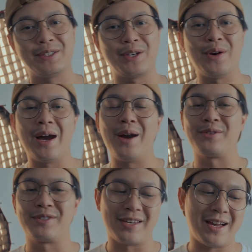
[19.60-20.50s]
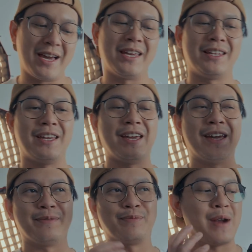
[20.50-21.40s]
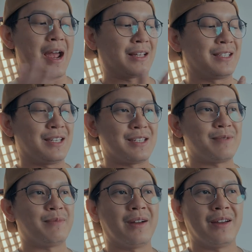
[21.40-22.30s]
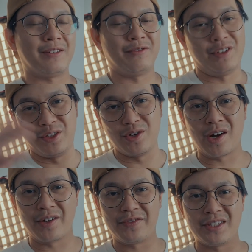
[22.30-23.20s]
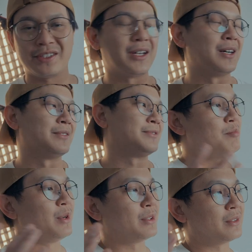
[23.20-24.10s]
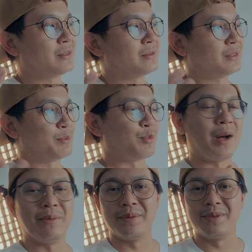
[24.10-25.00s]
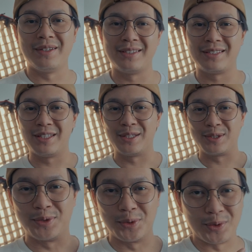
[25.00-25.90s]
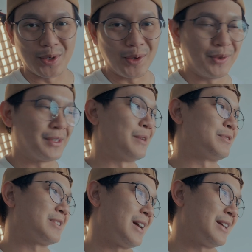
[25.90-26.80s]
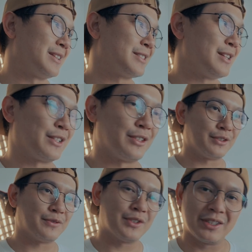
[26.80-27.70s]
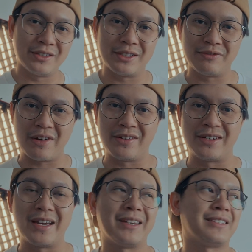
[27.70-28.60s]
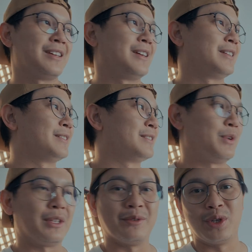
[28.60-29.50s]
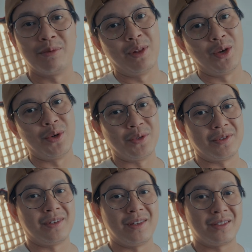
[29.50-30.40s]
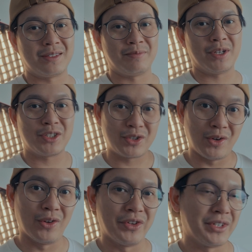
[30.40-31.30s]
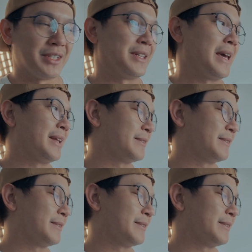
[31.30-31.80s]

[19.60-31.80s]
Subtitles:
to go outside and practice my videography stuff, but the problem is it's too cold outside. It's like 34 degrees Fahrenheit, and when the wind blows, it's much colder than that.